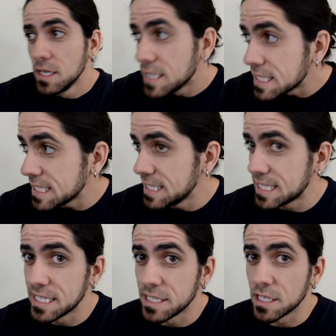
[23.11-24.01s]
This is
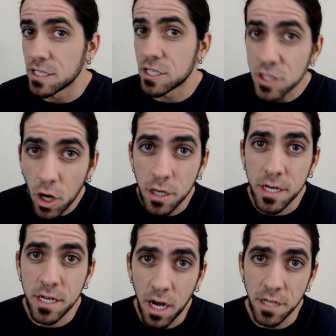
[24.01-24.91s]
in
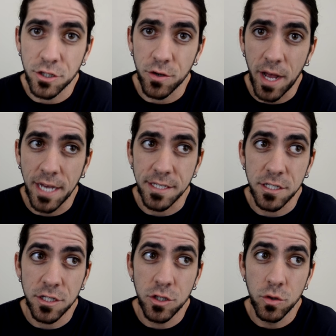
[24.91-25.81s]
stark
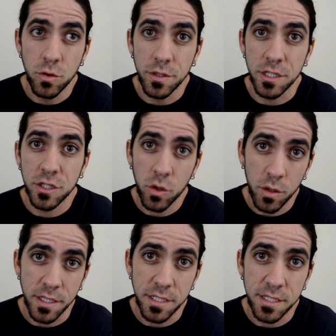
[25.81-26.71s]
contrast to the
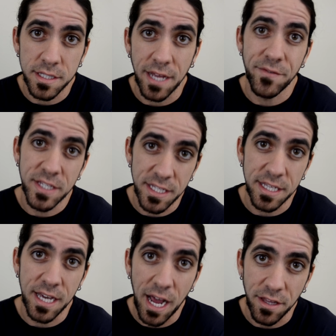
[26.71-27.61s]
tourists that visit
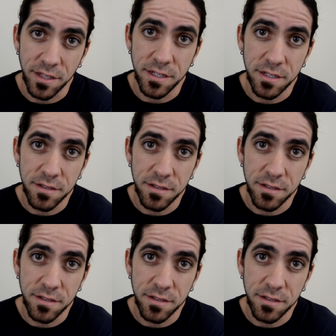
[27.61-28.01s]
the island.